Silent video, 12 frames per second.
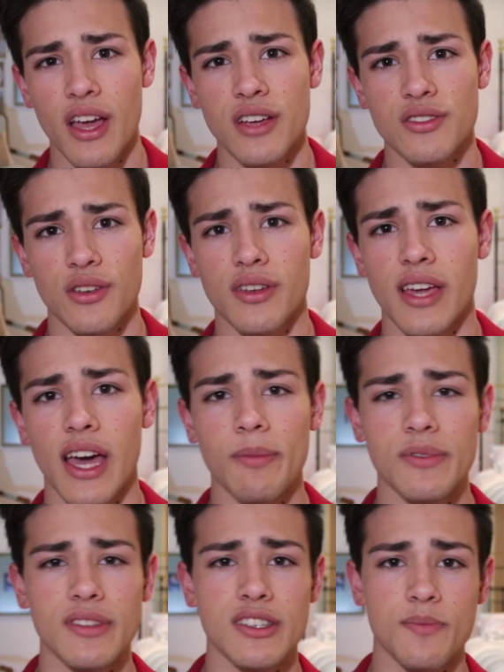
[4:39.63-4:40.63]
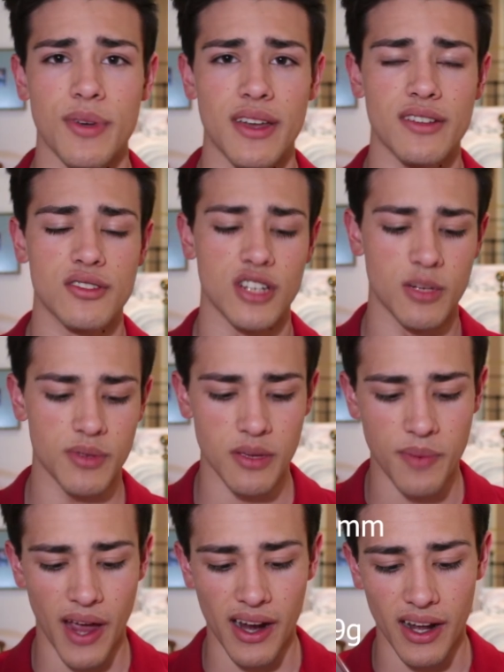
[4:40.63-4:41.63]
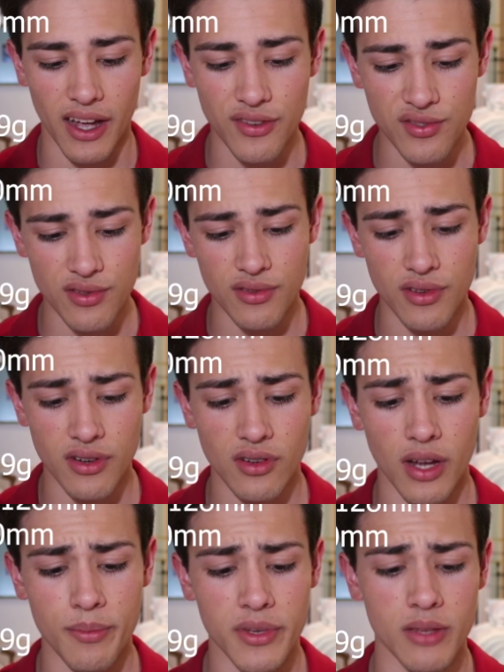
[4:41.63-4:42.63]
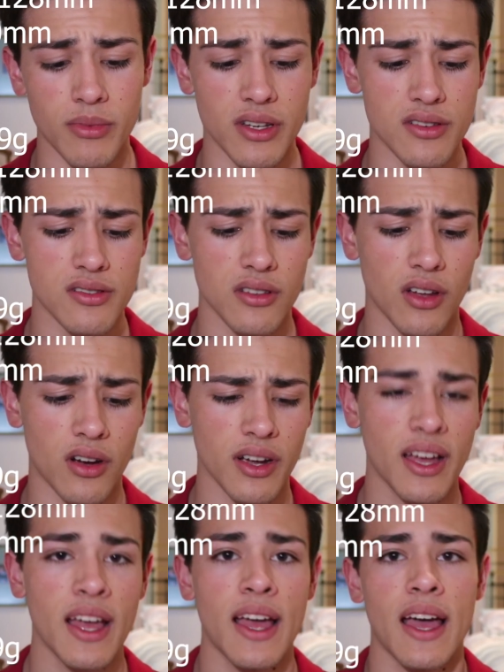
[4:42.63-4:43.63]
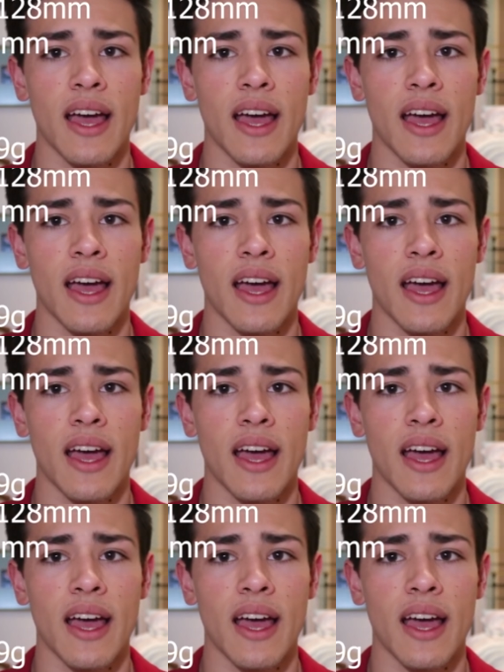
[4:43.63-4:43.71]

So capped, this pen is going to be about 139mm long,